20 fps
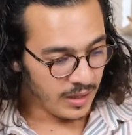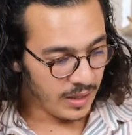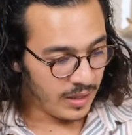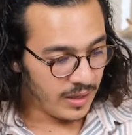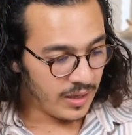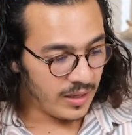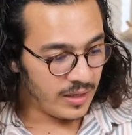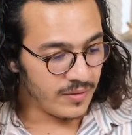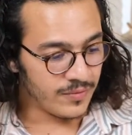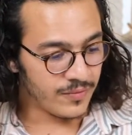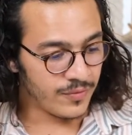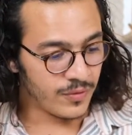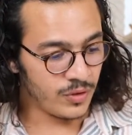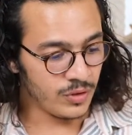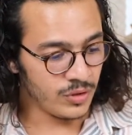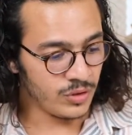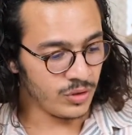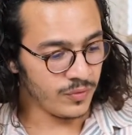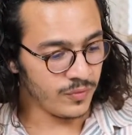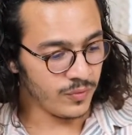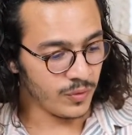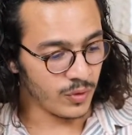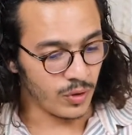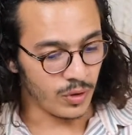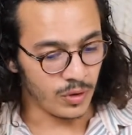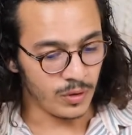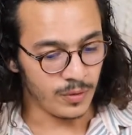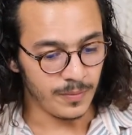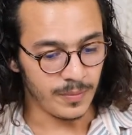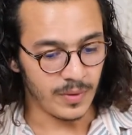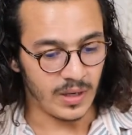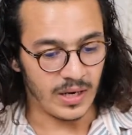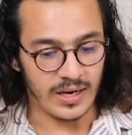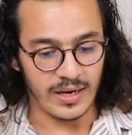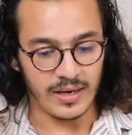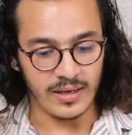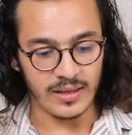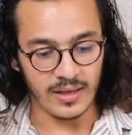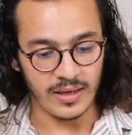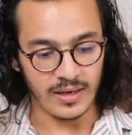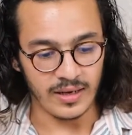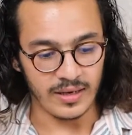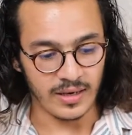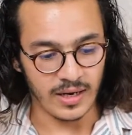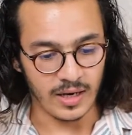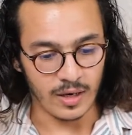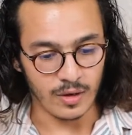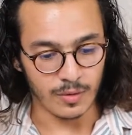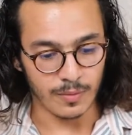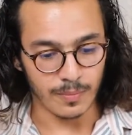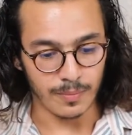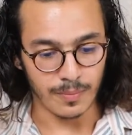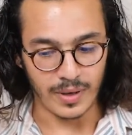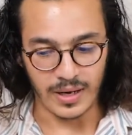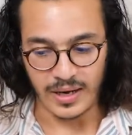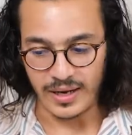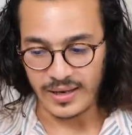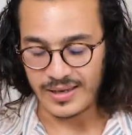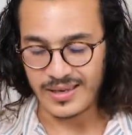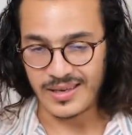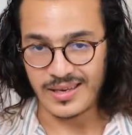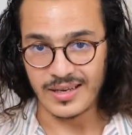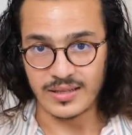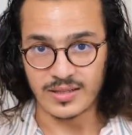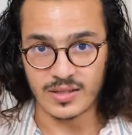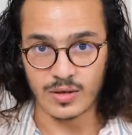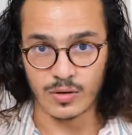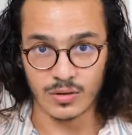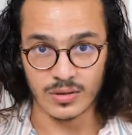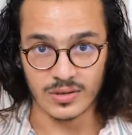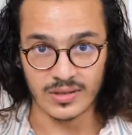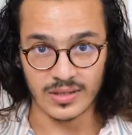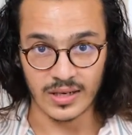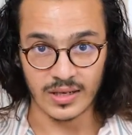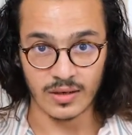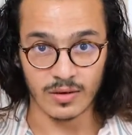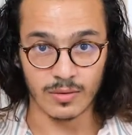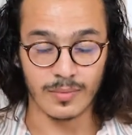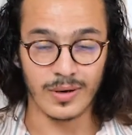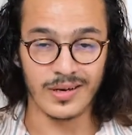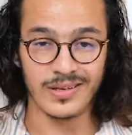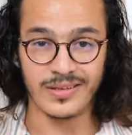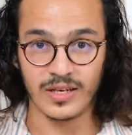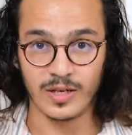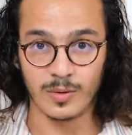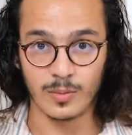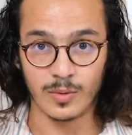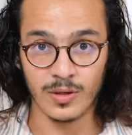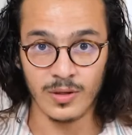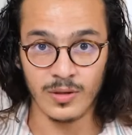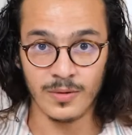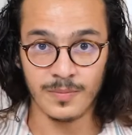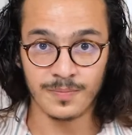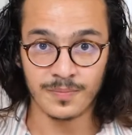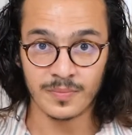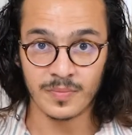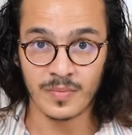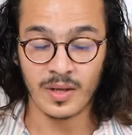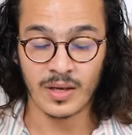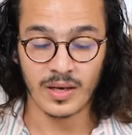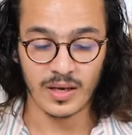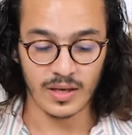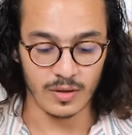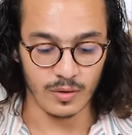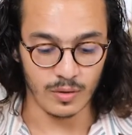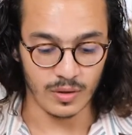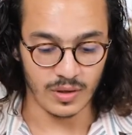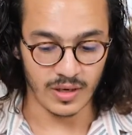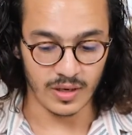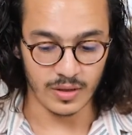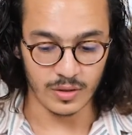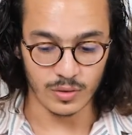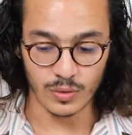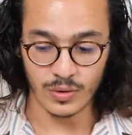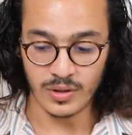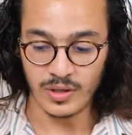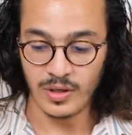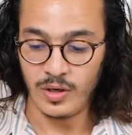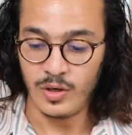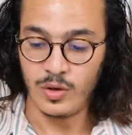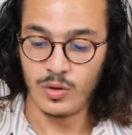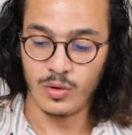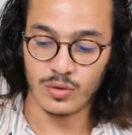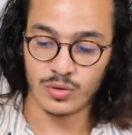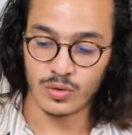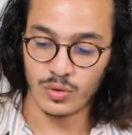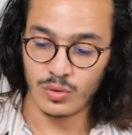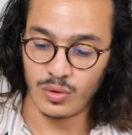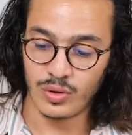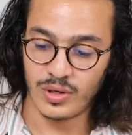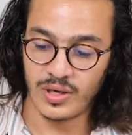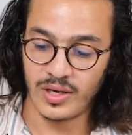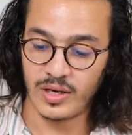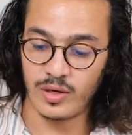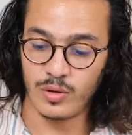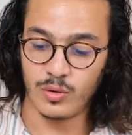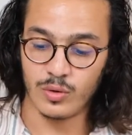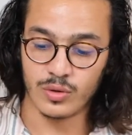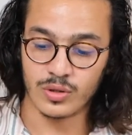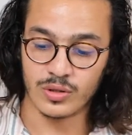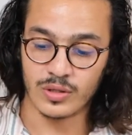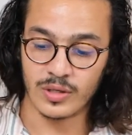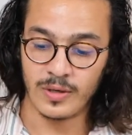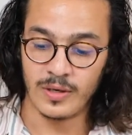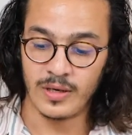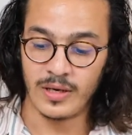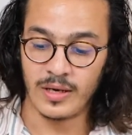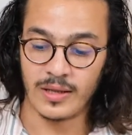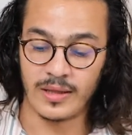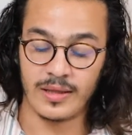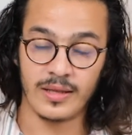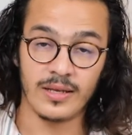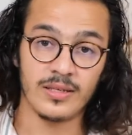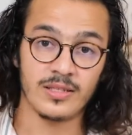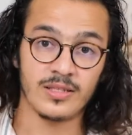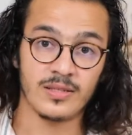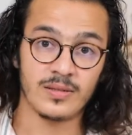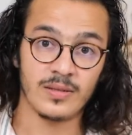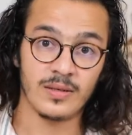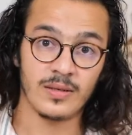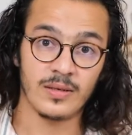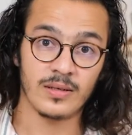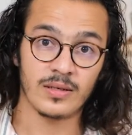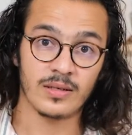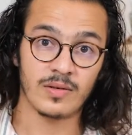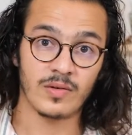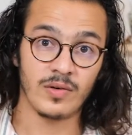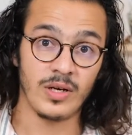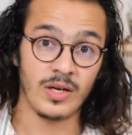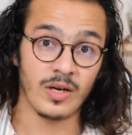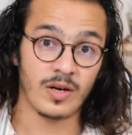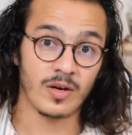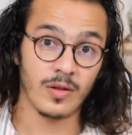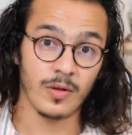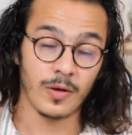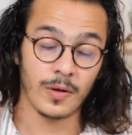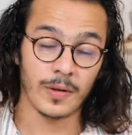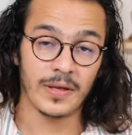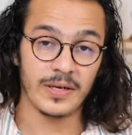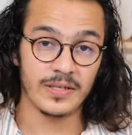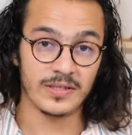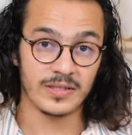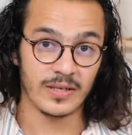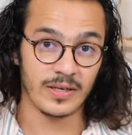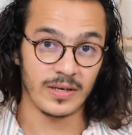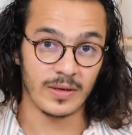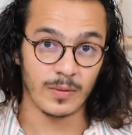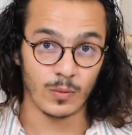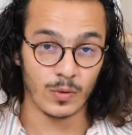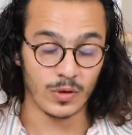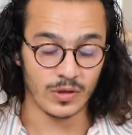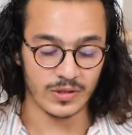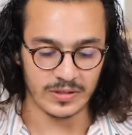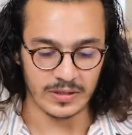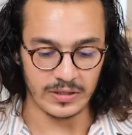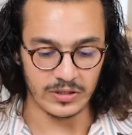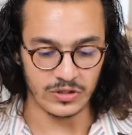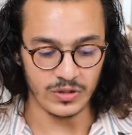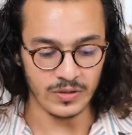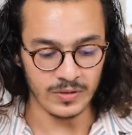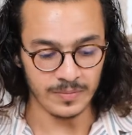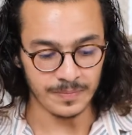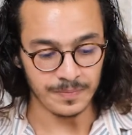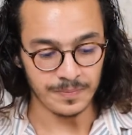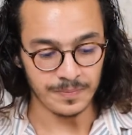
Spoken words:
And first of all, I laid out my kit content on my table, and you can do it. Also, you can use this green cloth as a workstation.